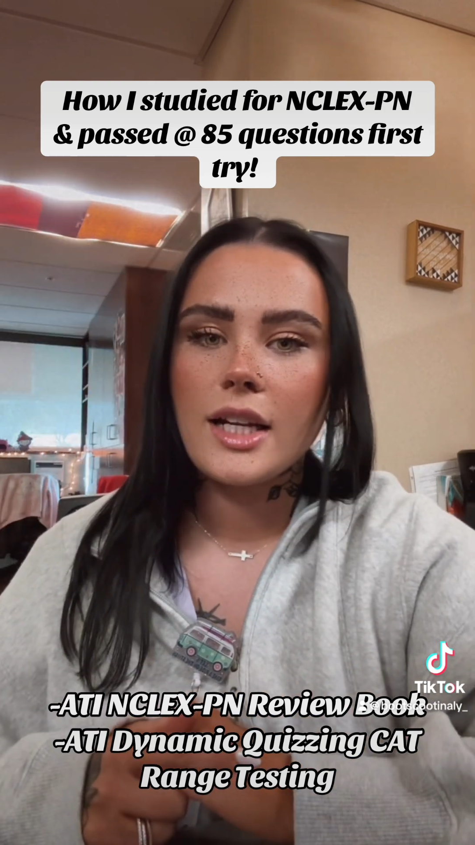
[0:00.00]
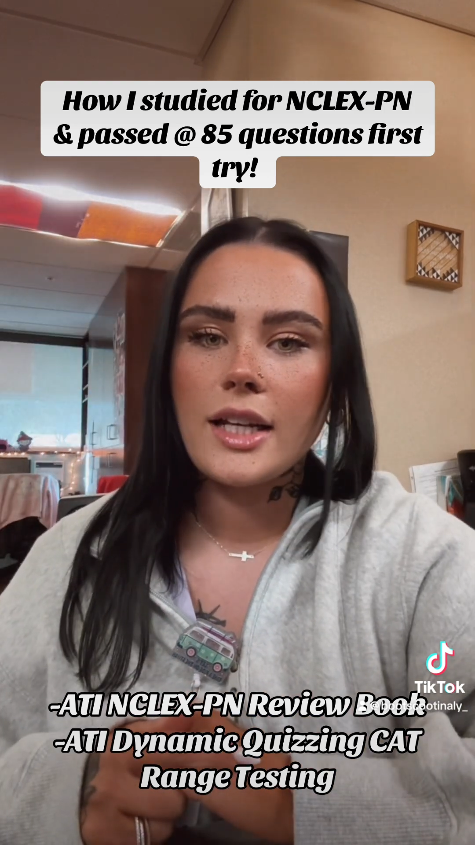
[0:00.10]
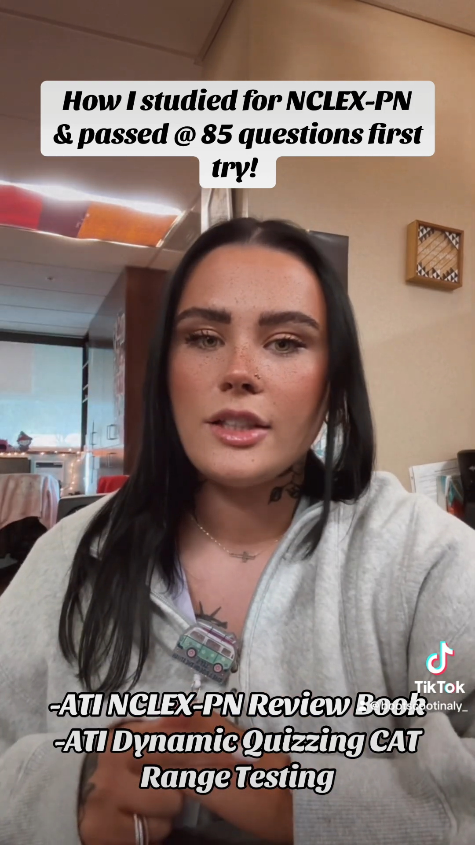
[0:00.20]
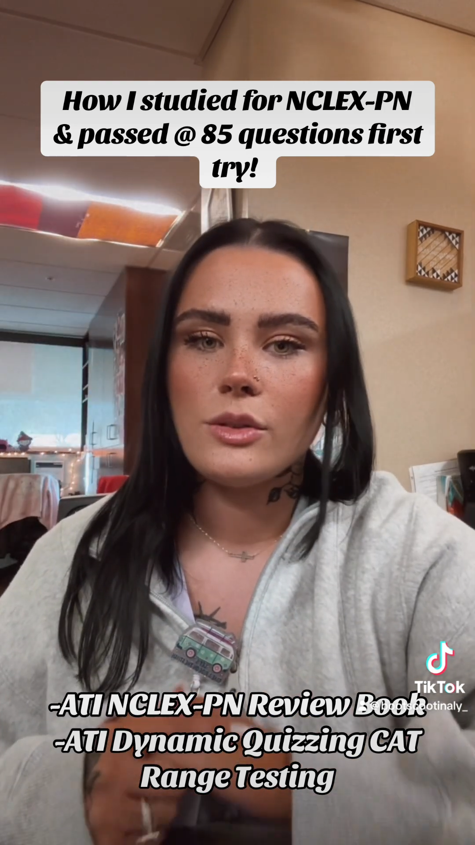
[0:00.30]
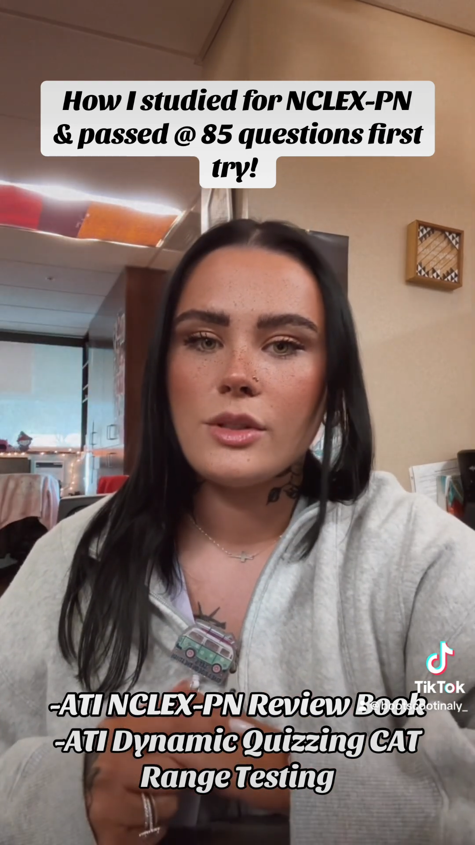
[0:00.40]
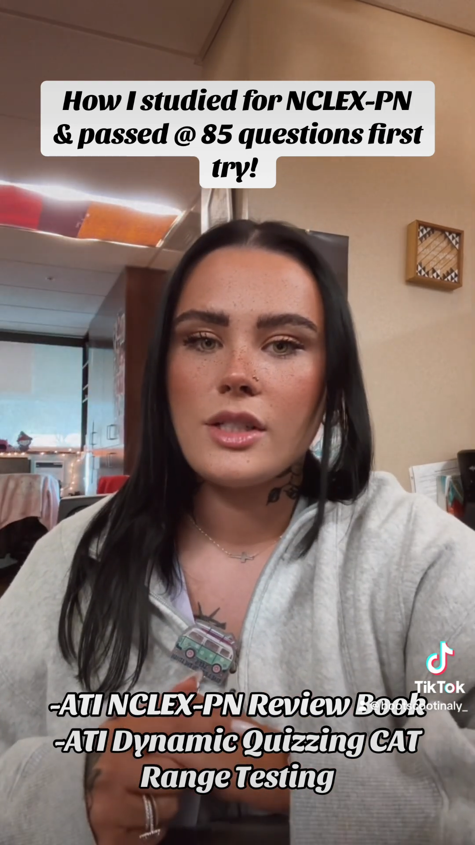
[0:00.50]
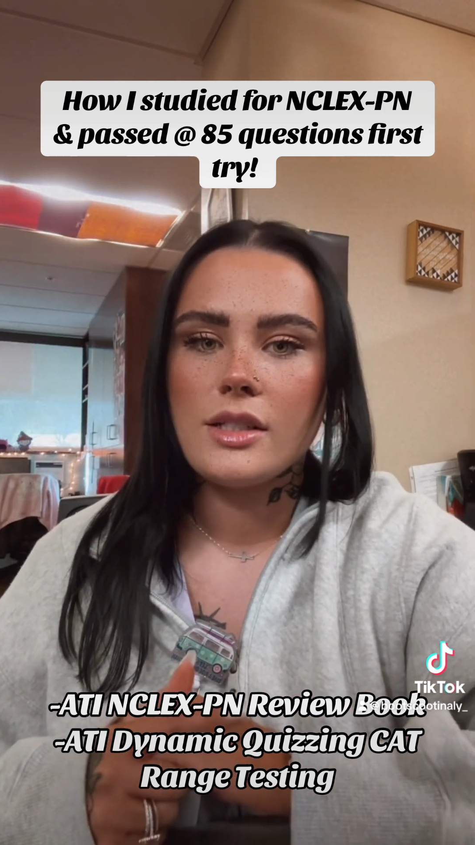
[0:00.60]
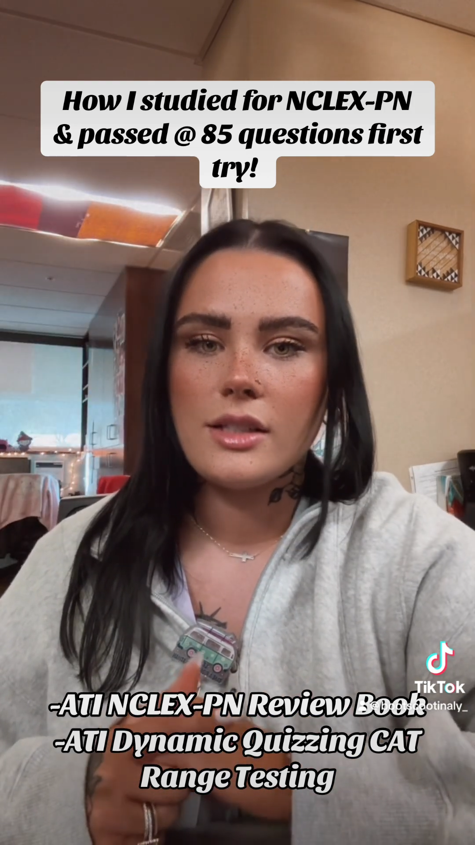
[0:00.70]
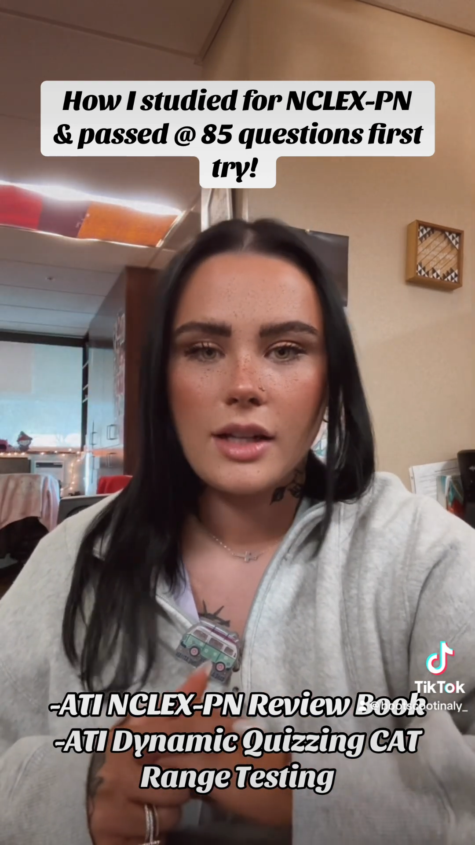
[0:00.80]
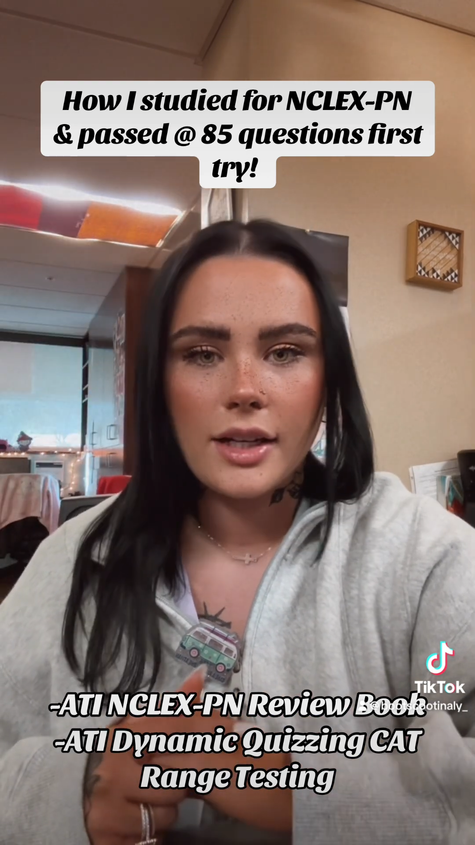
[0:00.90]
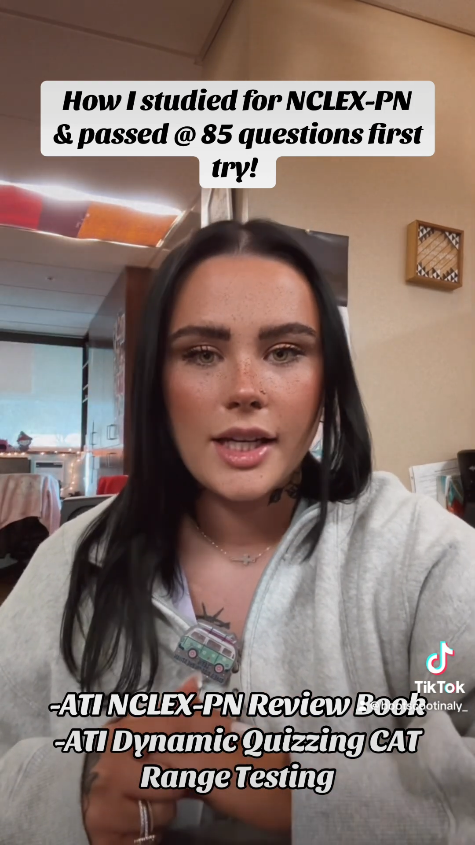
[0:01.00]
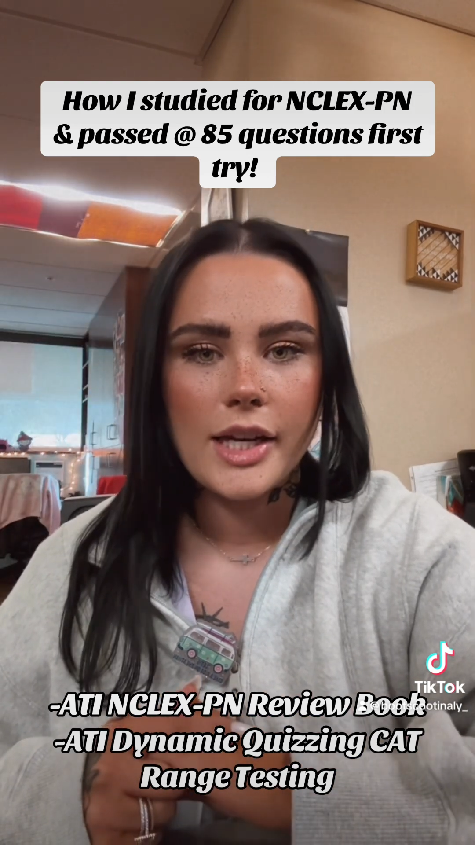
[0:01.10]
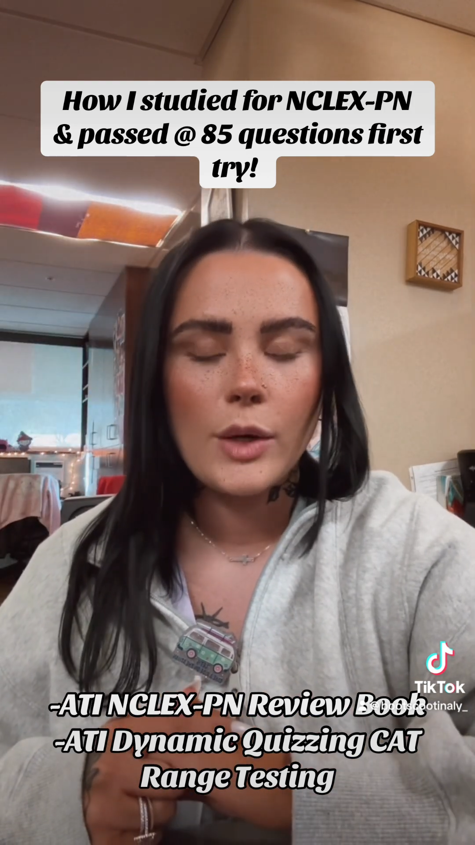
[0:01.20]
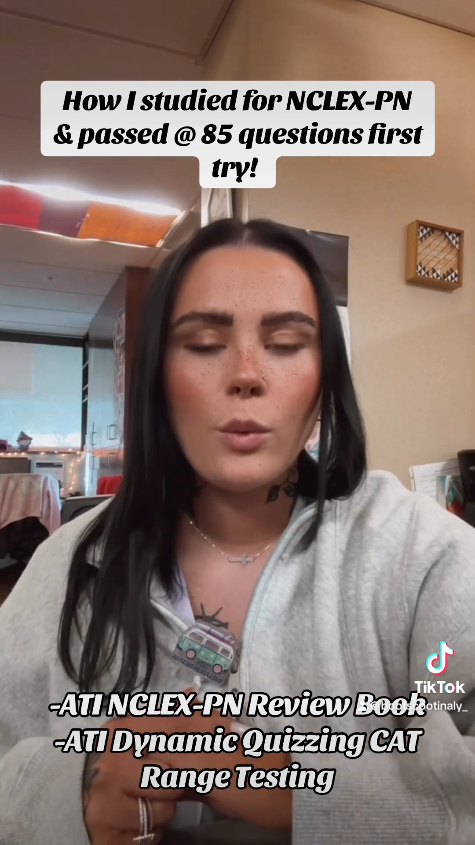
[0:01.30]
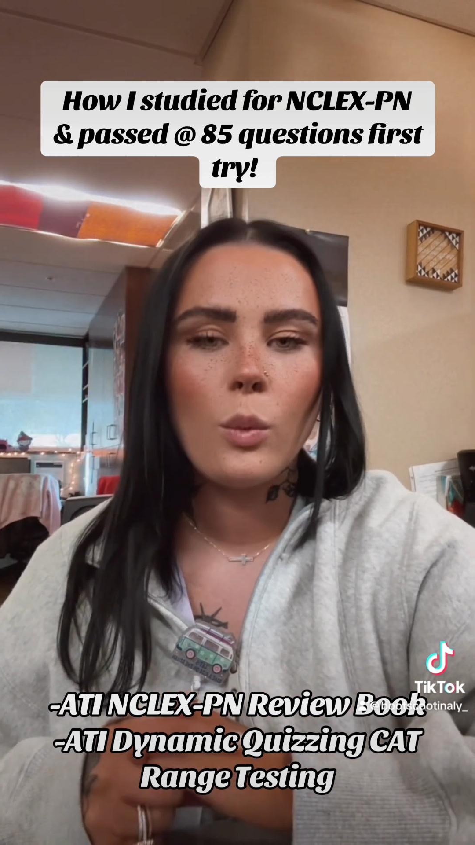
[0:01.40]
I used to study